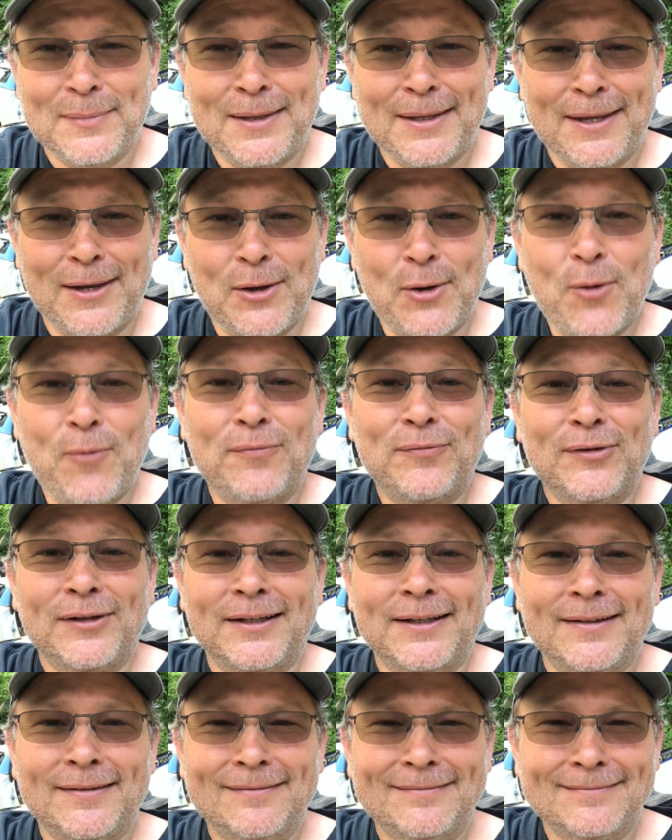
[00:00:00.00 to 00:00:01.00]
Yeah,
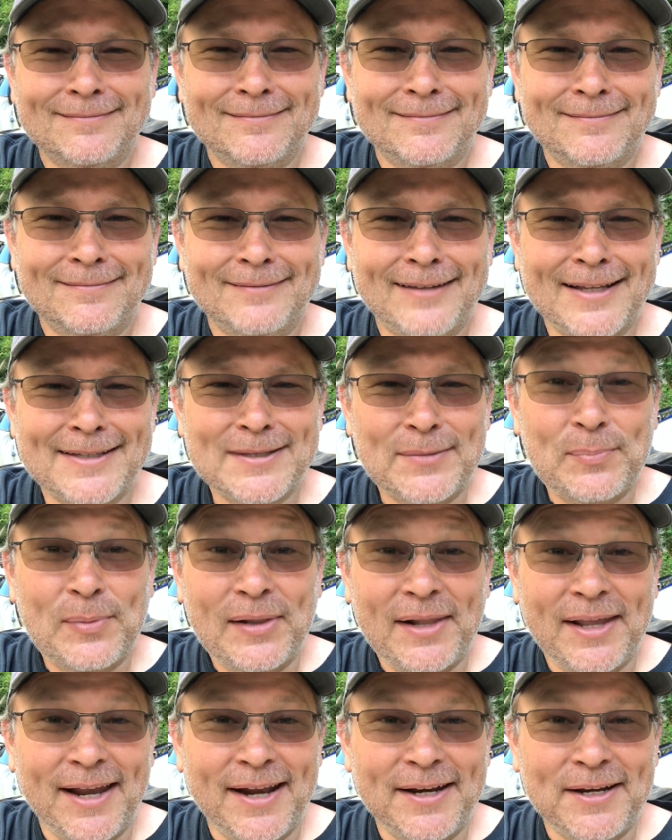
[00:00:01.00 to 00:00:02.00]
hopefully. That's the
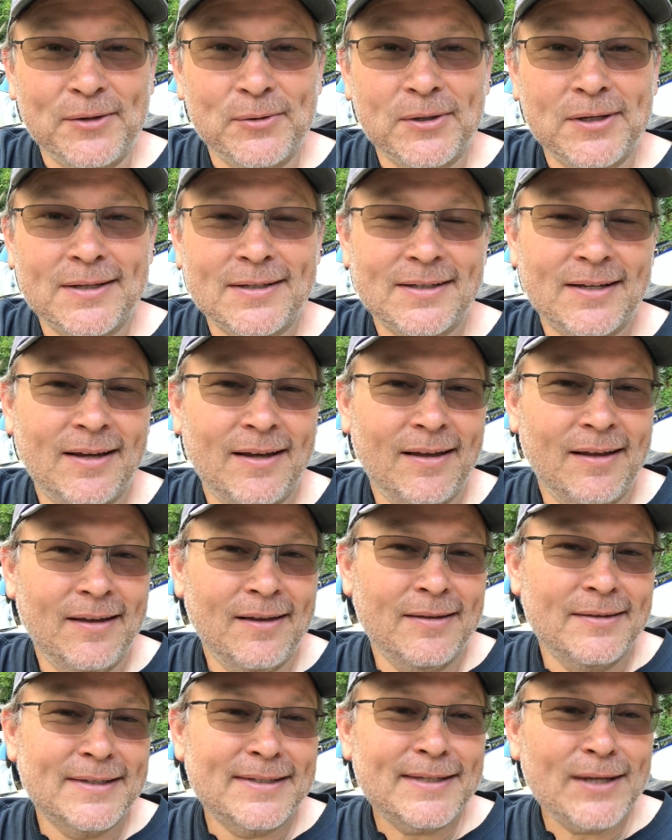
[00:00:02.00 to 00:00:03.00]
plan anyways.
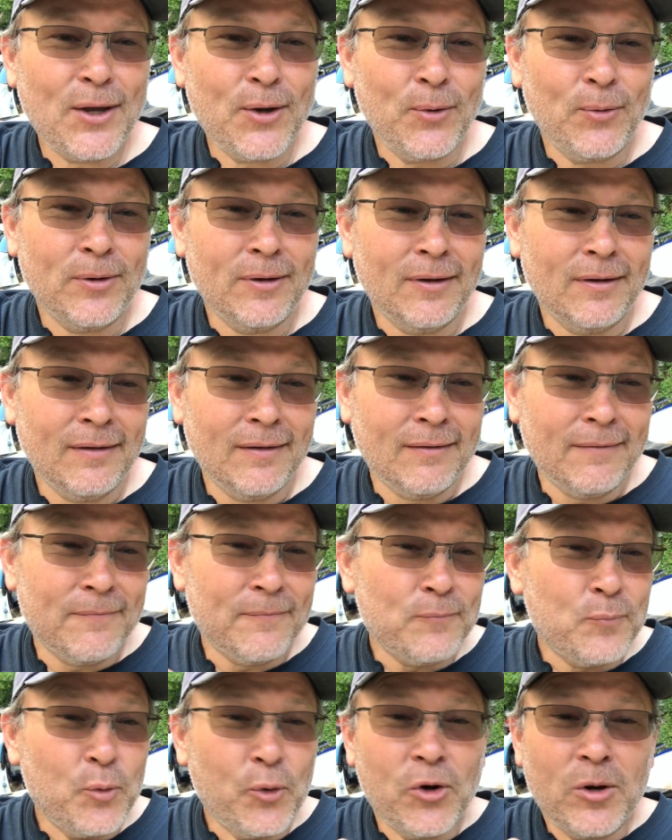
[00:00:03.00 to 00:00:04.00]
So,
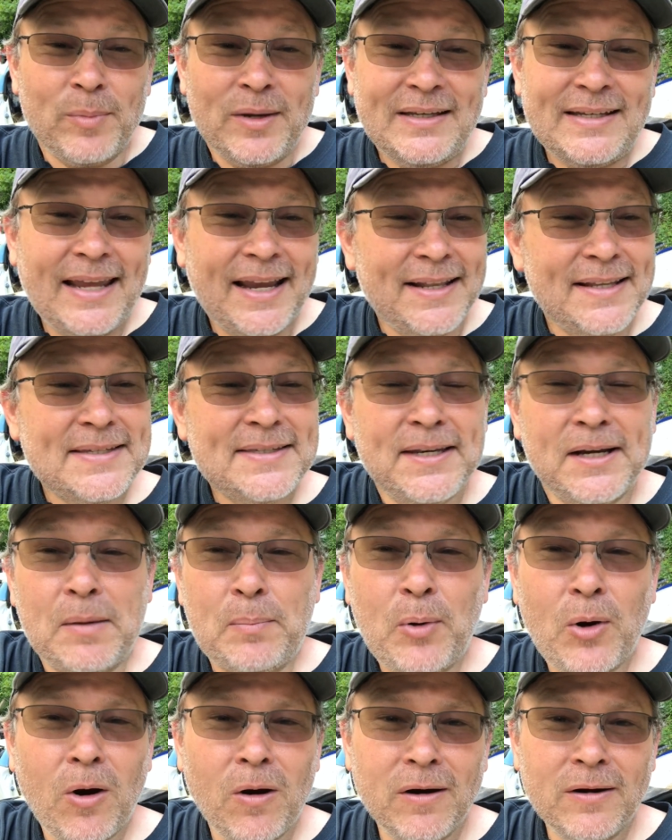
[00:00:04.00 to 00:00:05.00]
we're gonna be taking this thing
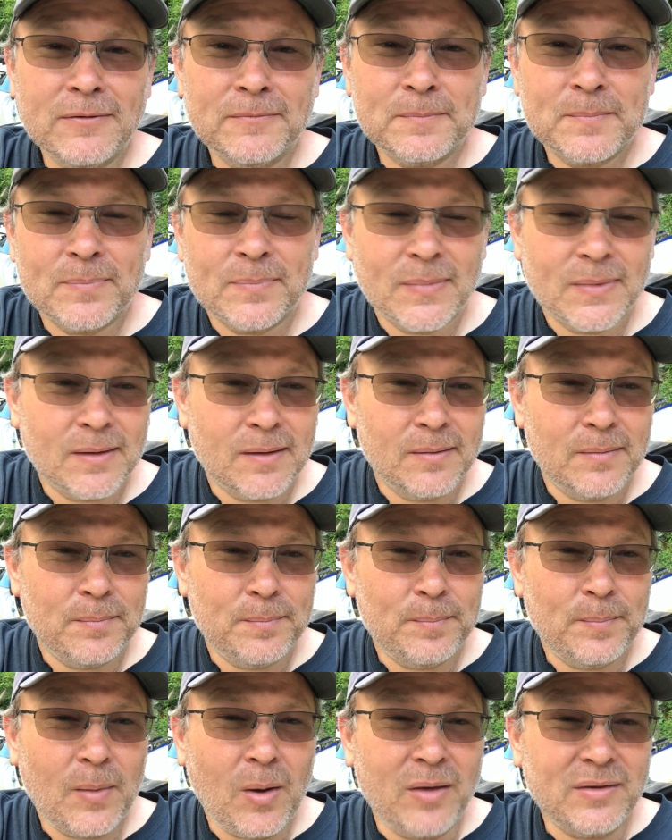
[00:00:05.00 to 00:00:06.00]
apart,
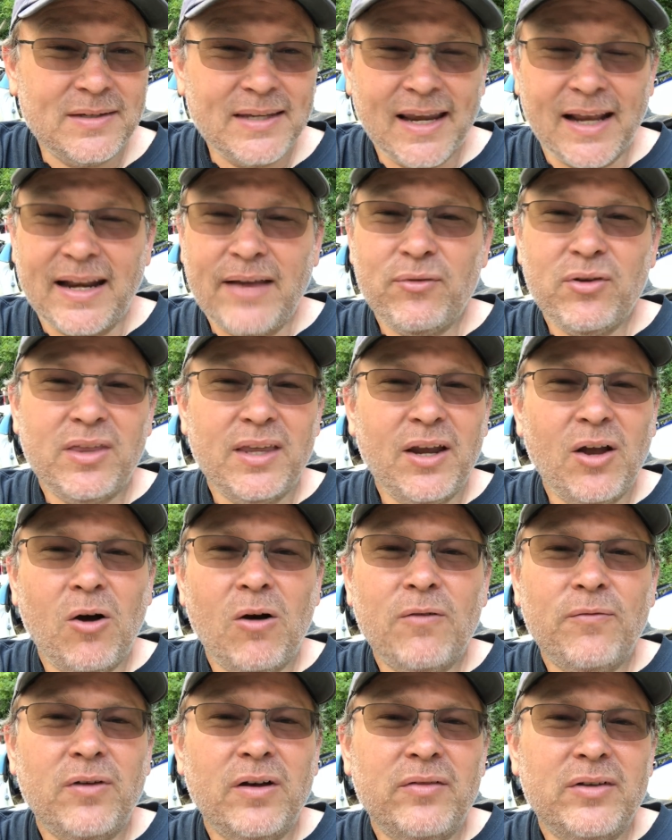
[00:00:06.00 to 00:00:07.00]
taking everything
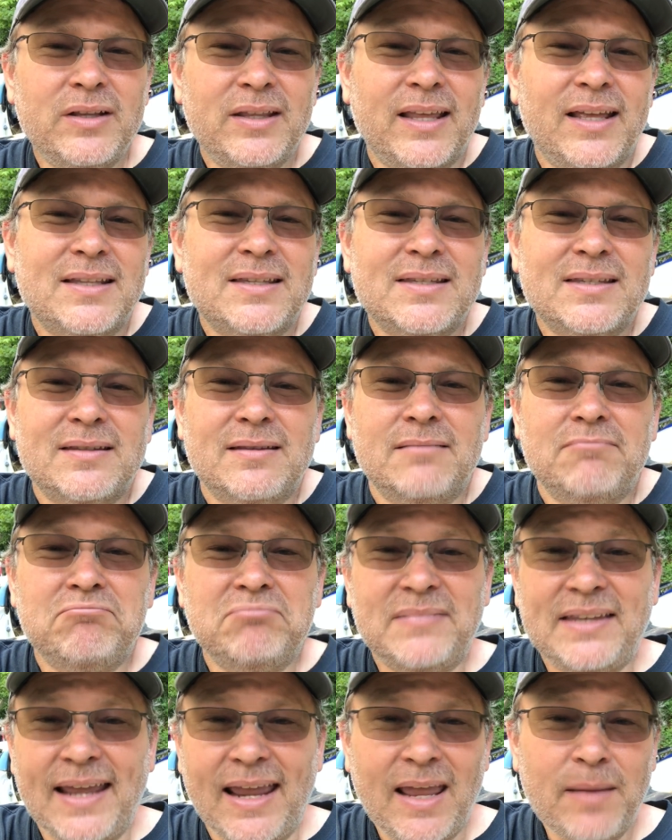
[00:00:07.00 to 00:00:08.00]
off of it that's
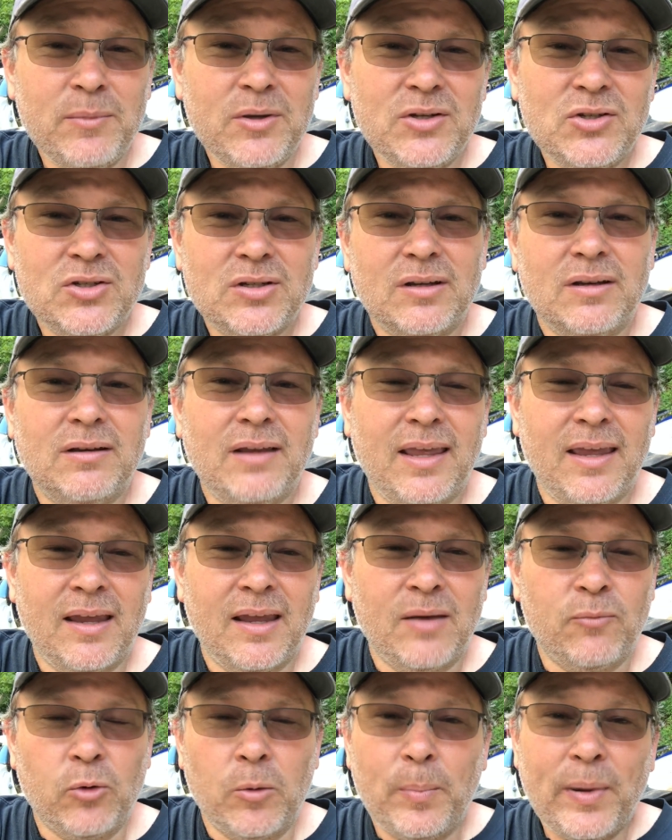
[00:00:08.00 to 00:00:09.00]
damaged,
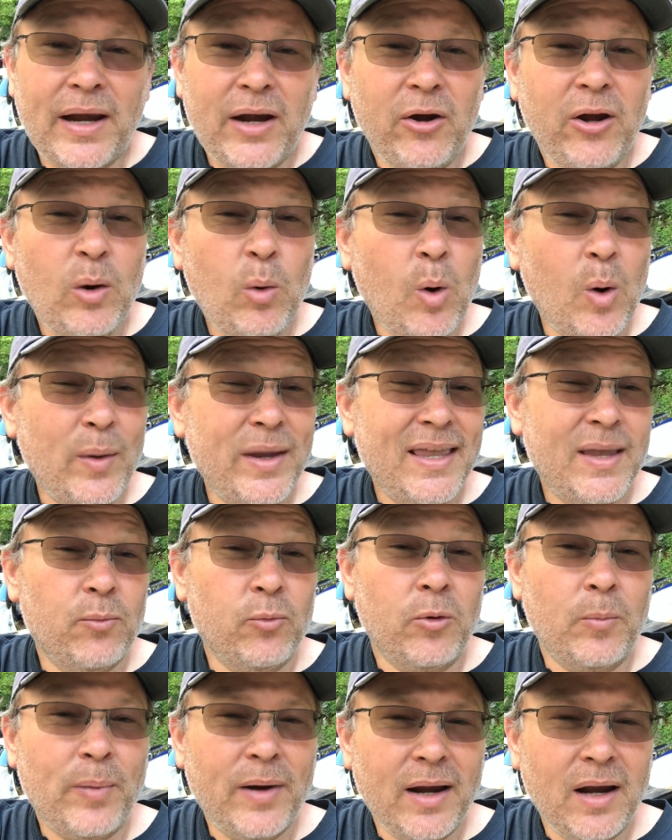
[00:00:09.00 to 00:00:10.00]
and repairing what we can
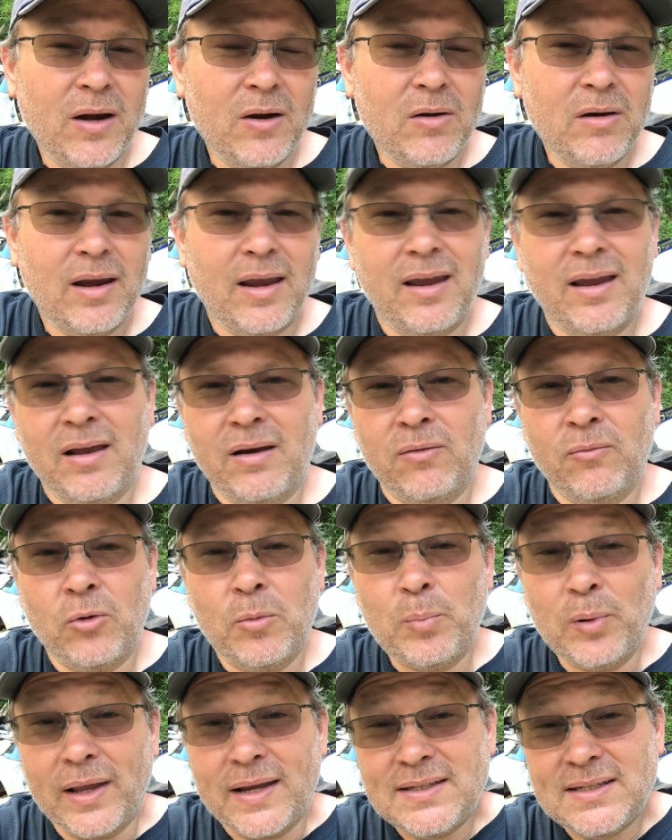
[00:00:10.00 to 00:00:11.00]
repair, and
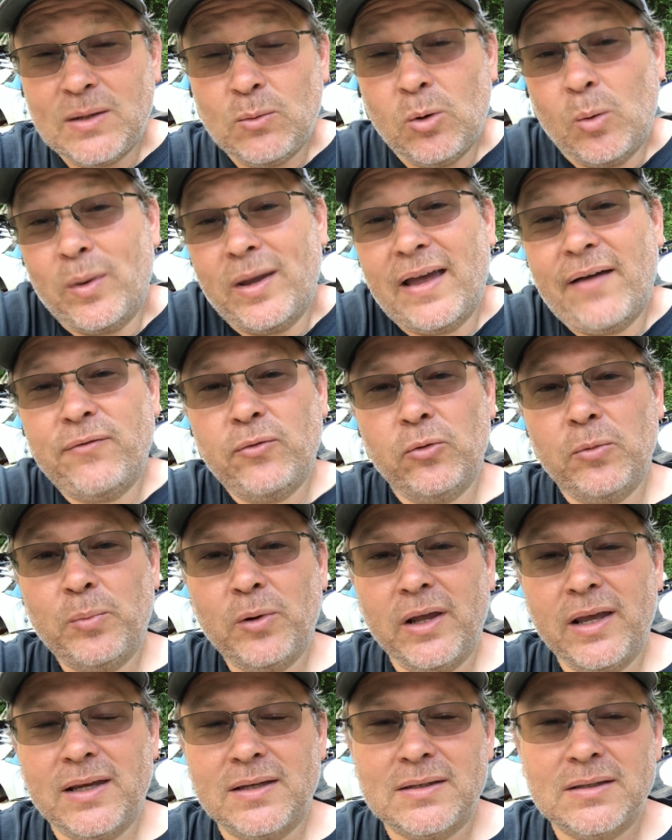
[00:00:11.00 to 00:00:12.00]
replacing what we have to
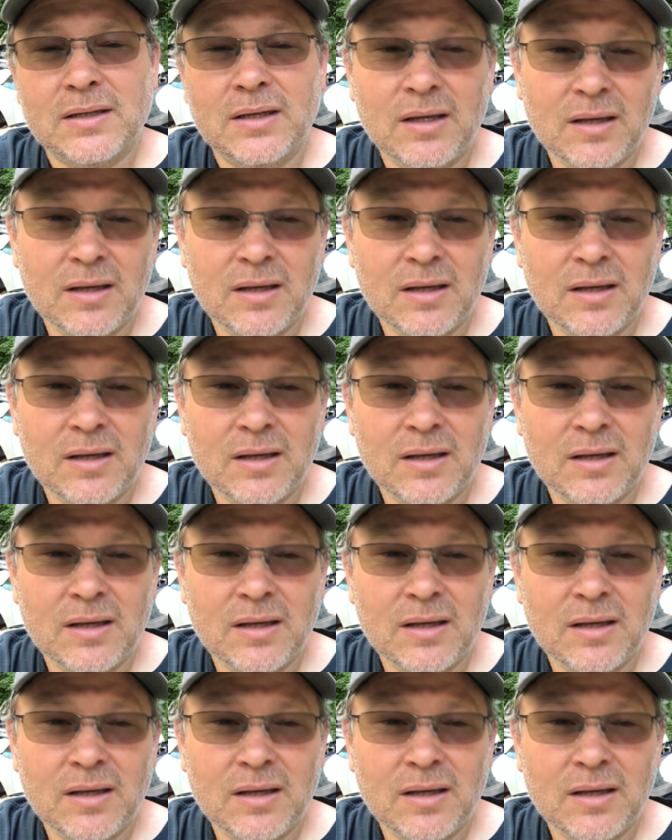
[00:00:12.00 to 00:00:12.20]
replace.